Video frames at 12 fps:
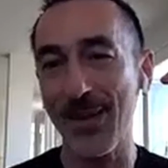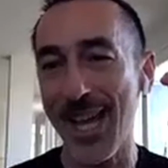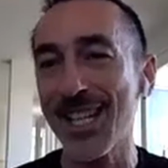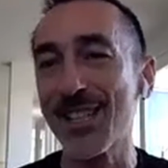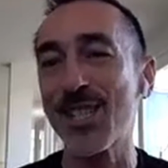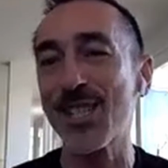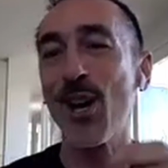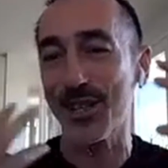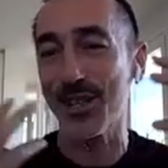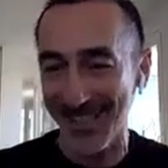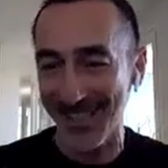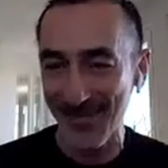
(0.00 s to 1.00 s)
I
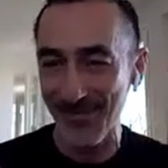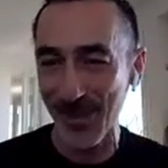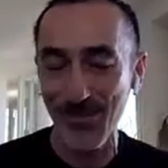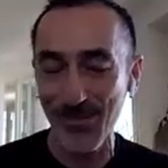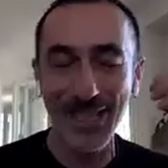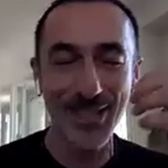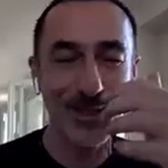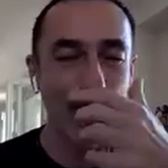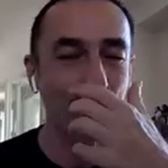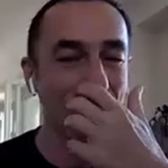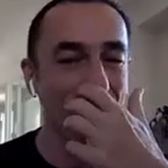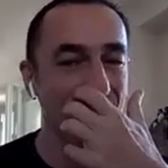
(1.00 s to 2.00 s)
exhaust the possibility of
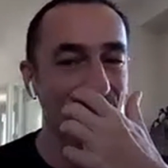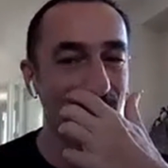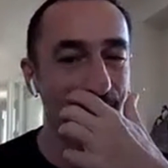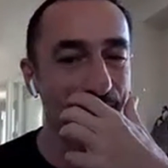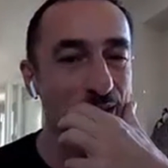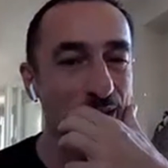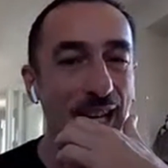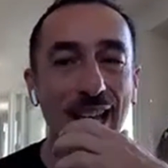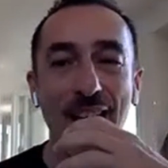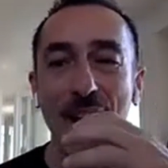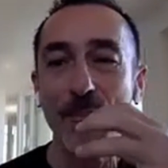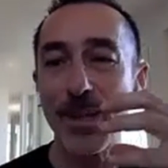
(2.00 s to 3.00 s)
optical illusions,
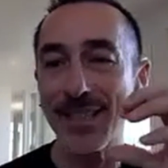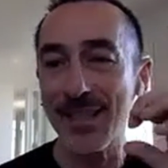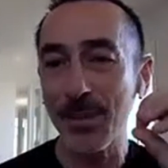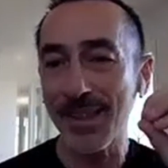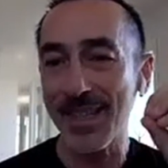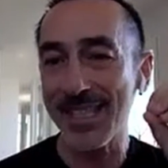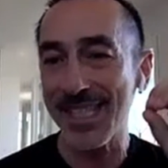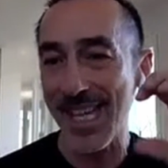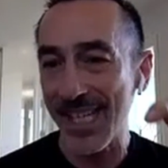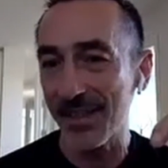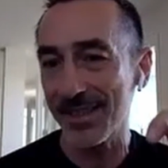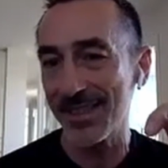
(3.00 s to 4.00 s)
but but the
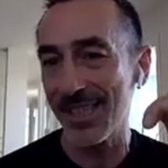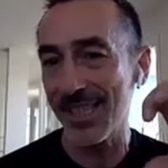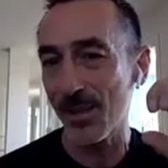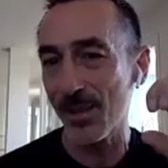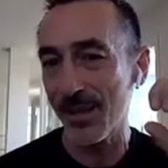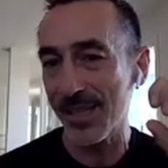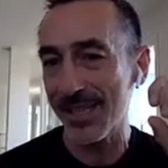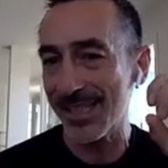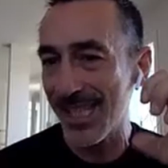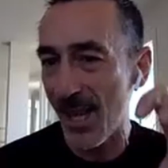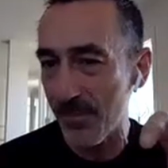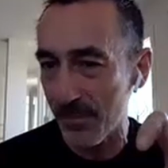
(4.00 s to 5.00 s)
sacredness of the
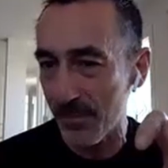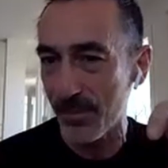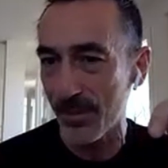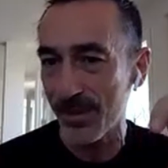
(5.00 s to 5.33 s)
step,